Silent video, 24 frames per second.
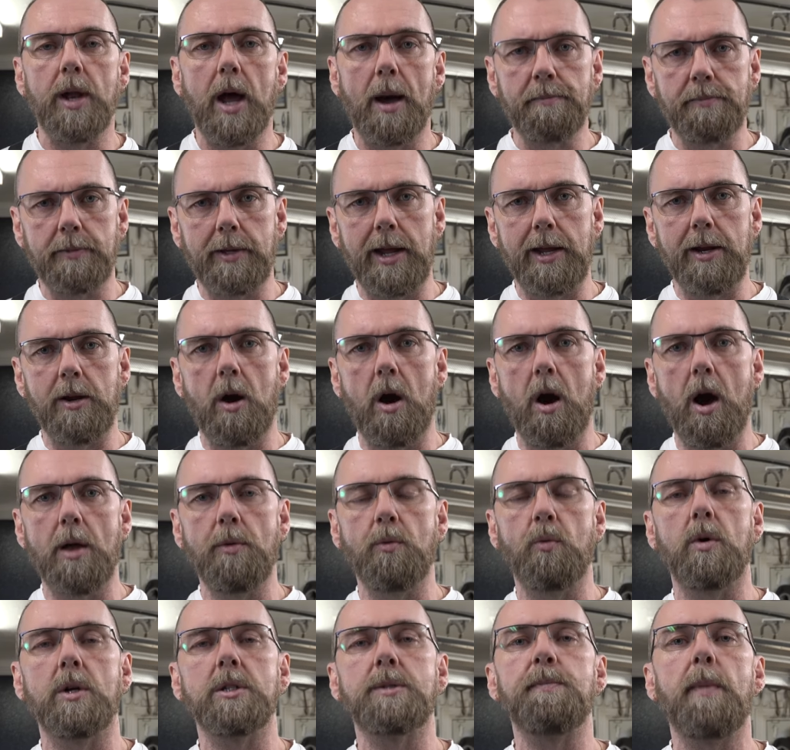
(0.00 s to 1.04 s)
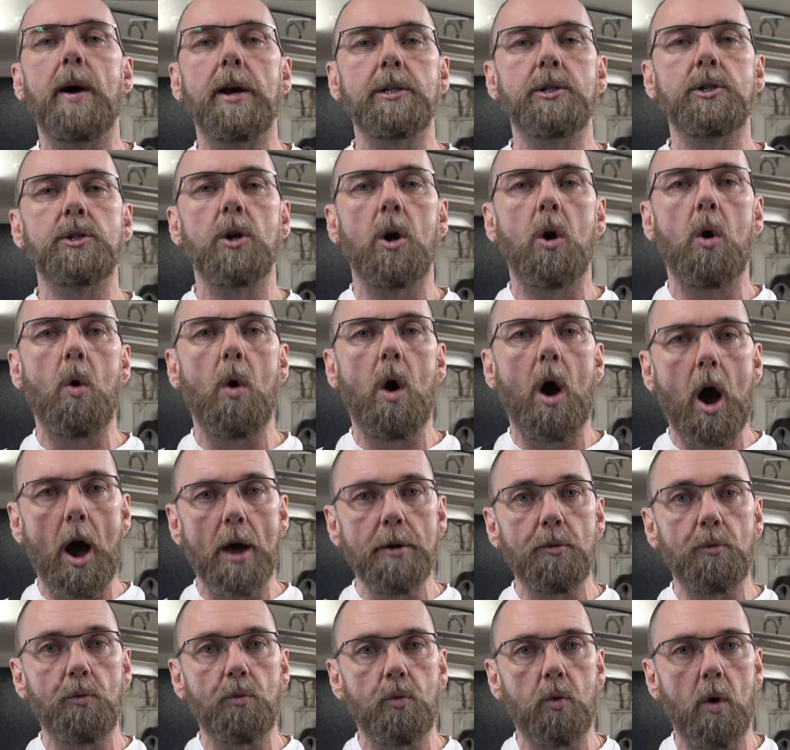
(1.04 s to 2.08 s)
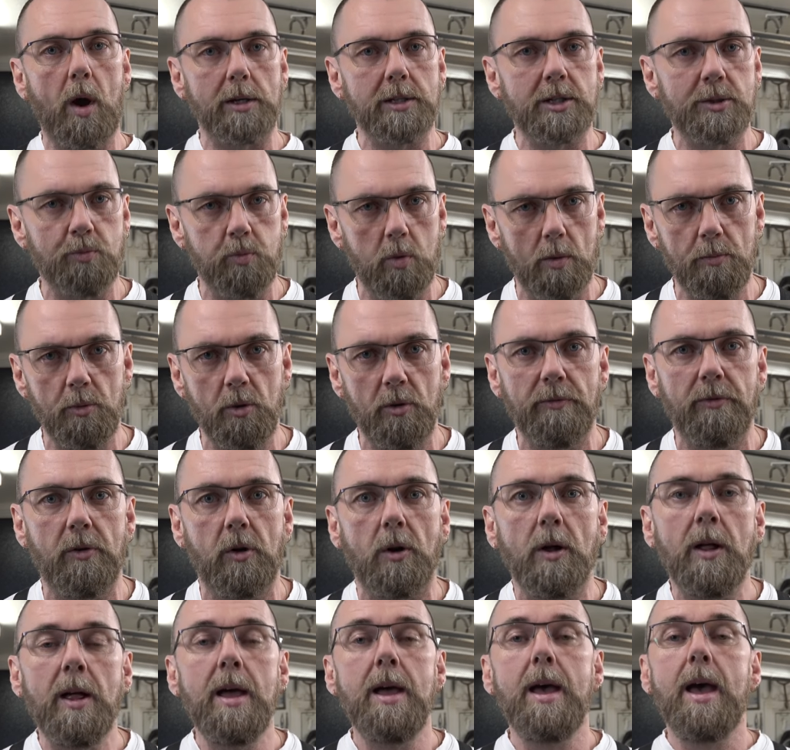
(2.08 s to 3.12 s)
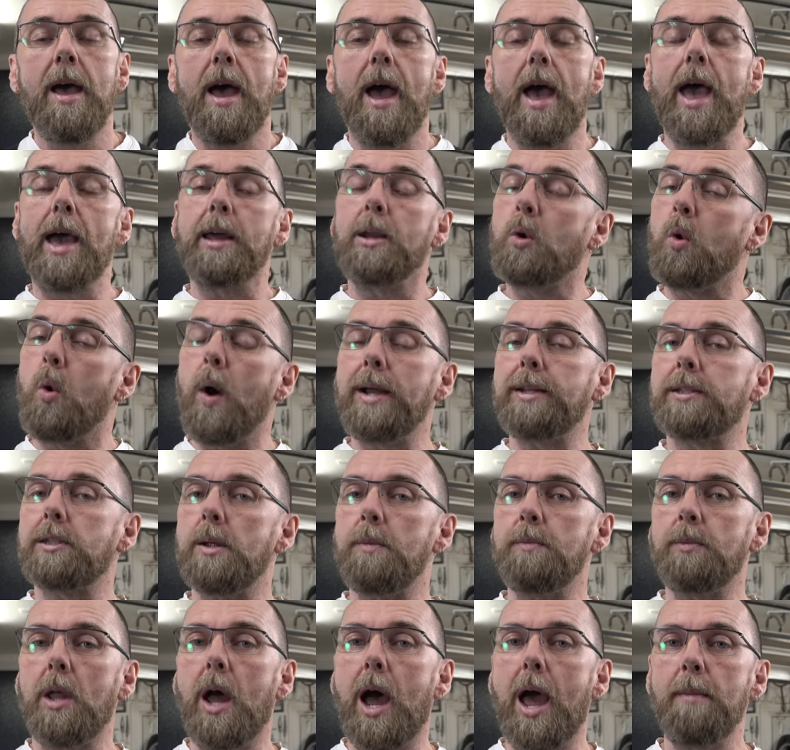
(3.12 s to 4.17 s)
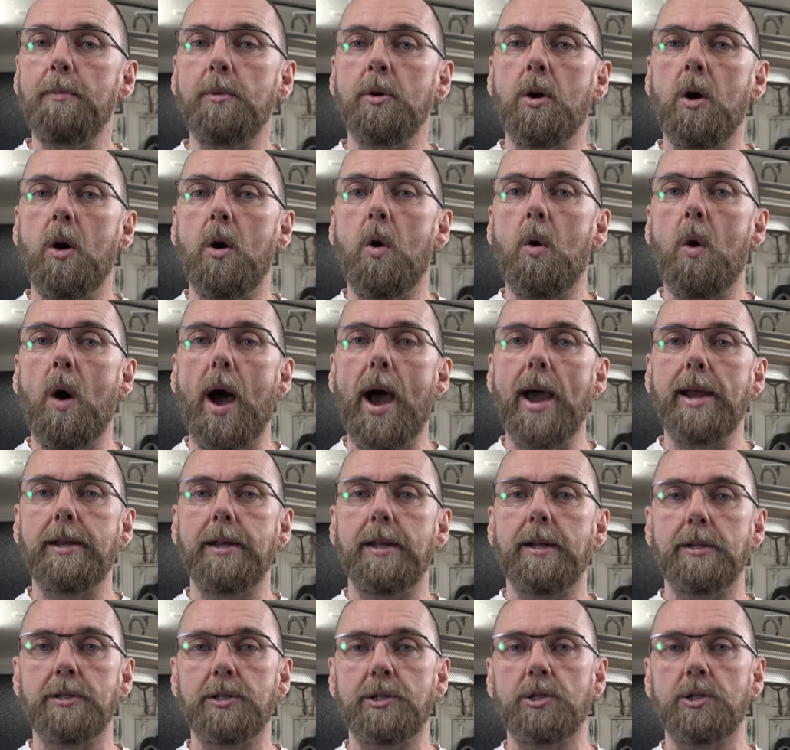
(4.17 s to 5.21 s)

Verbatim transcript: an update on was my show on rust removal. And quite some time ago, I did a